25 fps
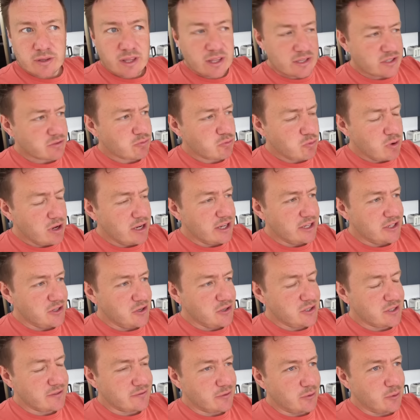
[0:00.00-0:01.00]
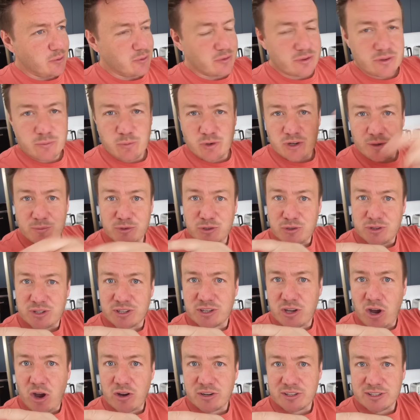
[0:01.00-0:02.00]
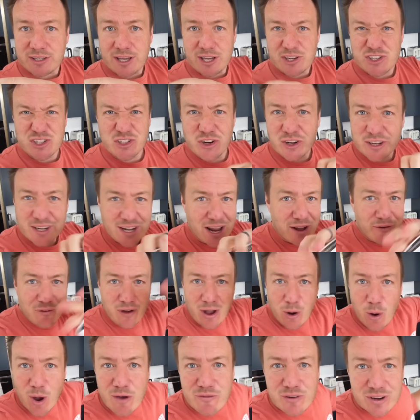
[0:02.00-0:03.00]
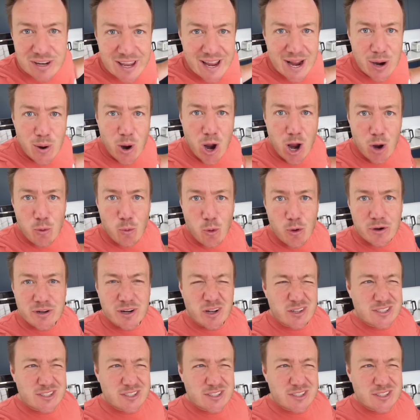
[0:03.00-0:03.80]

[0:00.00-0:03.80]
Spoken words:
That's really useful. When I'm doing the garden kitchen, I can have however layout I want.